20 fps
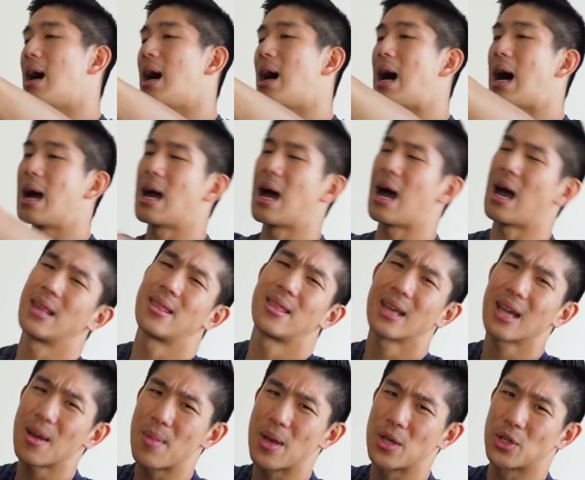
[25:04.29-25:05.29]
I
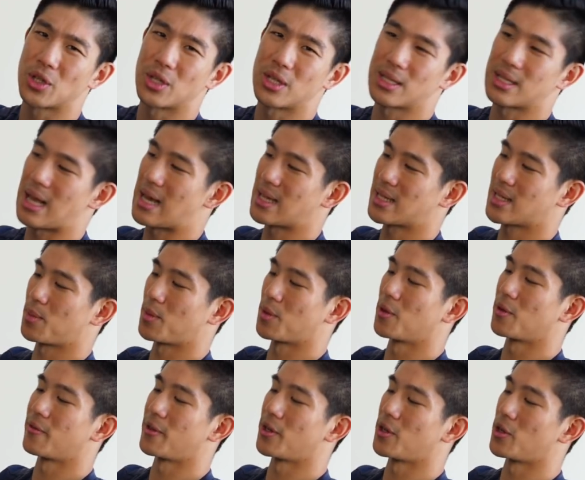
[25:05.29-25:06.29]
think I mentioned this last time in the
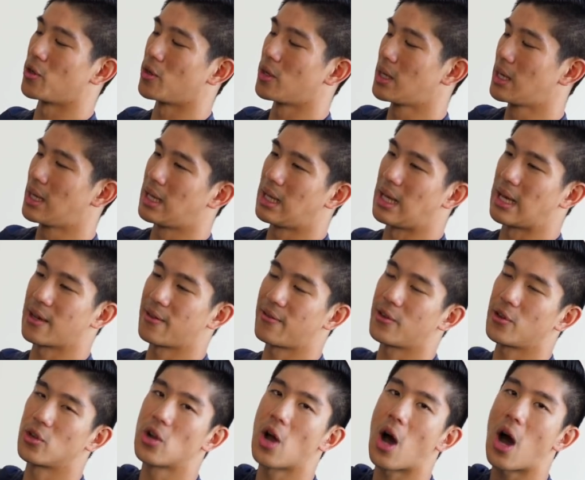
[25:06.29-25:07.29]
review. Like, if
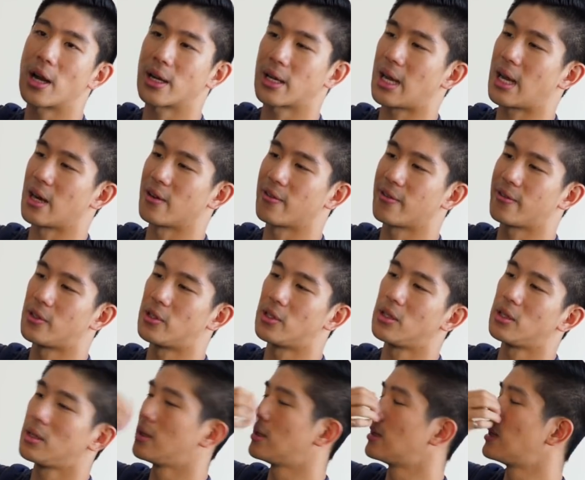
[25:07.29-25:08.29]
you're not
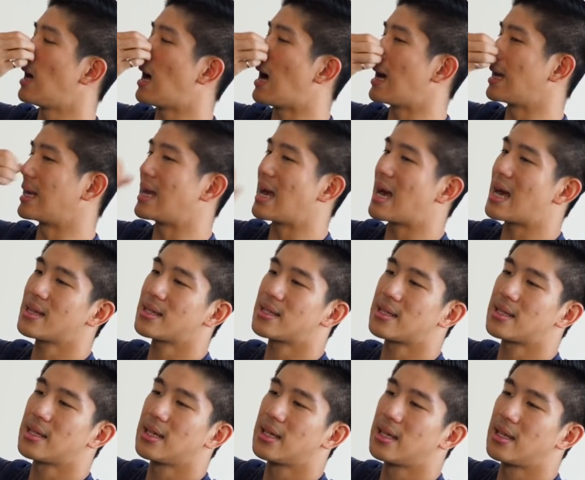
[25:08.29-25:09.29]
careful, I
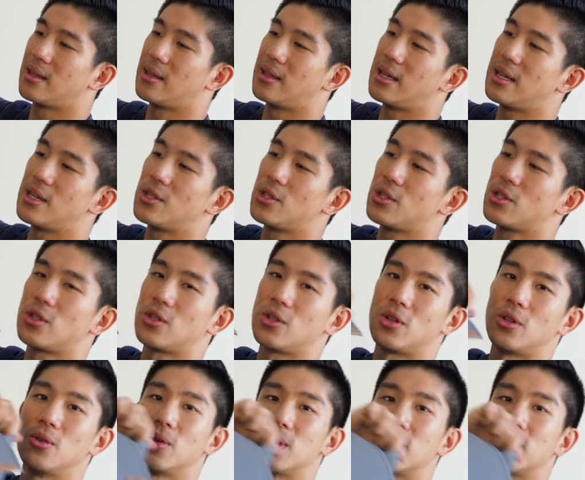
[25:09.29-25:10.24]
guess these two